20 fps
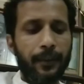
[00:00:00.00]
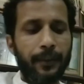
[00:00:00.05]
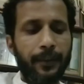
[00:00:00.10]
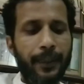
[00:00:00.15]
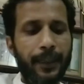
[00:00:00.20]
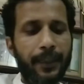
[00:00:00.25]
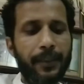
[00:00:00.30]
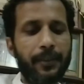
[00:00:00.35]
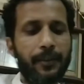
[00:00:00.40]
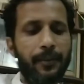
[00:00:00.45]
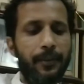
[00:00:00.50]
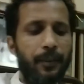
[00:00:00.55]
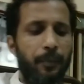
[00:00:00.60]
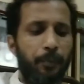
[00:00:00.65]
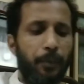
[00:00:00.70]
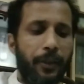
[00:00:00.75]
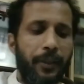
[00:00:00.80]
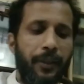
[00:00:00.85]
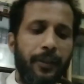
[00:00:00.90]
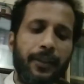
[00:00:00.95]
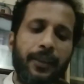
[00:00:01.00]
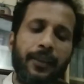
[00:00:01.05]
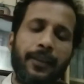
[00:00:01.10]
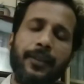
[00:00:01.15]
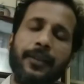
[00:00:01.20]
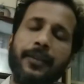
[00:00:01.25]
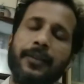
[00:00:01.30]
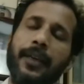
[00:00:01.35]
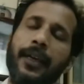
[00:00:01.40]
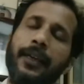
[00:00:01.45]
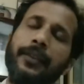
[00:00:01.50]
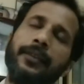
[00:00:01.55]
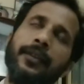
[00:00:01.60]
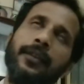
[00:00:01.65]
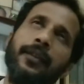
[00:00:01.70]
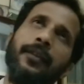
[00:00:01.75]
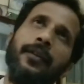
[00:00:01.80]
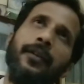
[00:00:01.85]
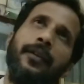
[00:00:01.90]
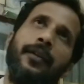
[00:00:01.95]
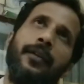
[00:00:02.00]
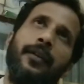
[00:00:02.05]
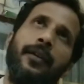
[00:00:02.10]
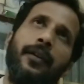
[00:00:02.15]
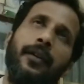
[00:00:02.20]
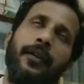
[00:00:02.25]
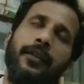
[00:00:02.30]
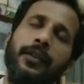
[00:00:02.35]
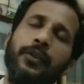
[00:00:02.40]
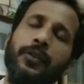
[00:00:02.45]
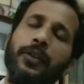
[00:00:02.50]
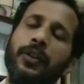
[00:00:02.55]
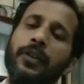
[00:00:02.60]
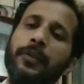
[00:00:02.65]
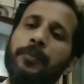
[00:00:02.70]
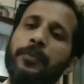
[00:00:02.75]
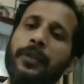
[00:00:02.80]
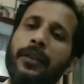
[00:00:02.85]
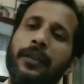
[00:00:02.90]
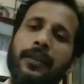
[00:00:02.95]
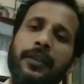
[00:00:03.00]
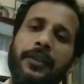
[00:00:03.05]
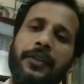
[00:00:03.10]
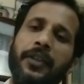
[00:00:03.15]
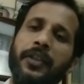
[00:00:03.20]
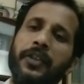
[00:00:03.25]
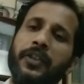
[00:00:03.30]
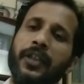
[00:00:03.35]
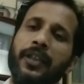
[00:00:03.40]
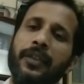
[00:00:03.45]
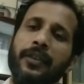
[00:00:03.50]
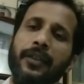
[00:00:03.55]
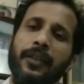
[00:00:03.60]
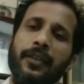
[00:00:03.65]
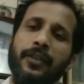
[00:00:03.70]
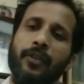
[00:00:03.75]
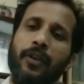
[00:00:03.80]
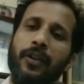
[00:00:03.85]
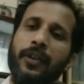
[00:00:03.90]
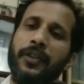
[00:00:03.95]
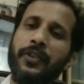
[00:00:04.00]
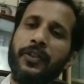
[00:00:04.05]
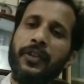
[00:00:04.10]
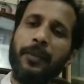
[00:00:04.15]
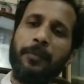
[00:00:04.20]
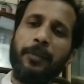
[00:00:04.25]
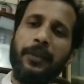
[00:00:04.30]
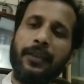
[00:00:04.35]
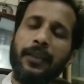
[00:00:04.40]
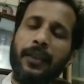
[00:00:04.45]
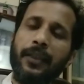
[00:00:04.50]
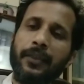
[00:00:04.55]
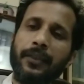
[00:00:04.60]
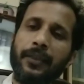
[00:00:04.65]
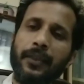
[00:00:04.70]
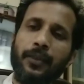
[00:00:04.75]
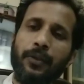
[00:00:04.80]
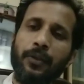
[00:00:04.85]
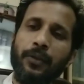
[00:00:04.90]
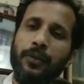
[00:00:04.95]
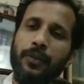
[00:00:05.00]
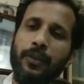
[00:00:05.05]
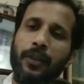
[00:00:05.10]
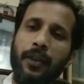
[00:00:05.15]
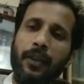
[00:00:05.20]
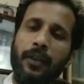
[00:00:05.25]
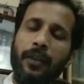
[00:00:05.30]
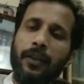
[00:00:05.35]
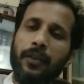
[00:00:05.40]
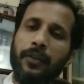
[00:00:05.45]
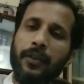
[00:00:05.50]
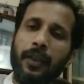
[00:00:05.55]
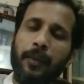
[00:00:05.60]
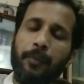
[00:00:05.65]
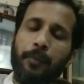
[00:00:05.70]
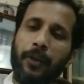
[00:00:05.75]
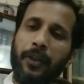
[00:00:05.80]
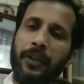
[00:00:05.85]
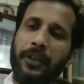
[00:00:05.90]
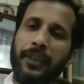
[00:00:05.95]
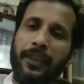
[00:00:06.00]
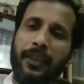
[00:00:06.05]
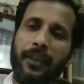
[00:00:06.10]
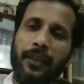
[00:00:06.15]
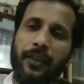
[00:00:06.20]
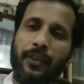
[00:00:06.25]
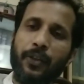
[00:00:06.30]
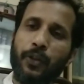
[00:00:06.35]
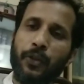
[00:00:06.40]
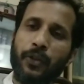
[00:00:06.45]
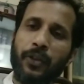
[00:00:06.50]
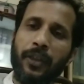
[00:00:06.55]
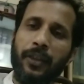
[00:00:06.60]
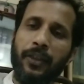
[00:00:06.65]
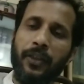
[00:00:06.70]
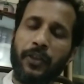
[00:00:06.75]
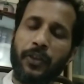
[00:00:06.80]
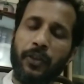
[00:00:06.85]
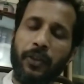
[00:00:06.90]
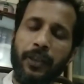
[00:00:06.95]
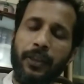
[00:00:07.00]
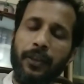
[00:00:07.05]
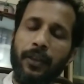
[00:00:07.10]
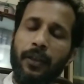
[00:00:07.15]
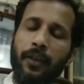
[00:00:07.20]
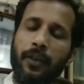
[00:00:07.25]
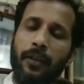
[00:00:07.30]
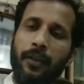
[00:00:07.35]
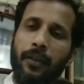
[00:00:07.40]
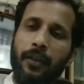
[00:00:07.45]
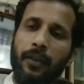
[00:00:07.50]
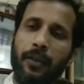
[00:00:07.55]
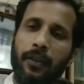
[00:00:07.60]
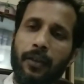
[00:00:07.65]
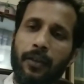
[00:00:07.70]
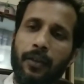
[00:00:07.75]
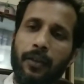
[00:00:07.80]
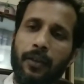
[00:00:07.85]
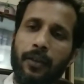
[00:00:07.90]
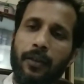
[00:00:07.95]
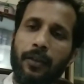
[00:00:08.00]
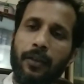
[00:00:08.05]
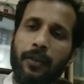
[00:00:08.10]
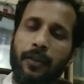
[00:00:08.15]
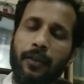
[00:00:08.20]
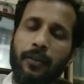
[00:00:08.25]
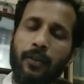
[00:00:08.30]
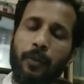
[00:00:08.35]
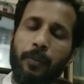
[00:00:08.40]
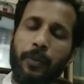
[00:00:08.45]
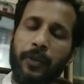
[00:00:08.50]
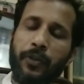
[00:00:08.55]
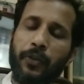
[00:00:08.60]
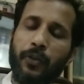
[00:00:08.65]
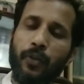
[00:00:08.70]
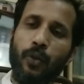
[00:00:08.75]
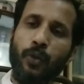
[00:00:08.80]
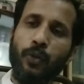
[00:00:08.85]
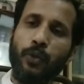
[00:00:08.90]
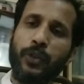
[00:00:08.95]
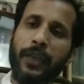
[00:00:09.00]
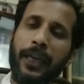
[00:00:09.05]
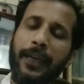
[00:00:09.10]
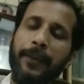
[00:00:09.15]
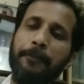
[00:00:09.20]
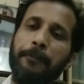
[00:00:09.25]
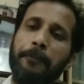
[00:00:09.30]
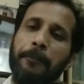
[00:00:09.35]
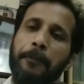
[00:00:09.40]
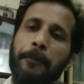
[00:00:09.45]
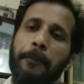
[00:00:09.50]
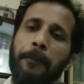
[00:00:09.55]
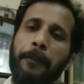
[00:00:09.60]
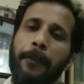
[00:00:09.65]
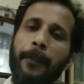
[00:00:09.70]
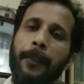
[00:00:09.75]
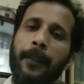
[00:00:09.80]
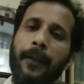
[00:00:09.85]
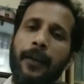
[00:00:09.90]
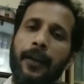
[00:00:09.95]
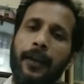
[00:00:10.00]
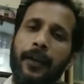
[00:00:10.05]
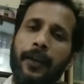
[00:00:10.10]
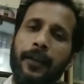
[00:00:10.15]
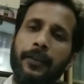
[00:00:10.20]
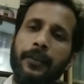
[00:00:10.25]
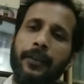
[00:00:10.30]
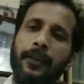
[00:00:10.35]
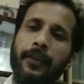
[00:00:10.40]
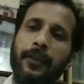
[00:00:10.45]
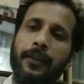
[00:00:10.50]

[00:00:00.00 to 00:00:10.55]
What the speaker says: Next important thing is that literature is always deeply connected to the political and social history of its own time, and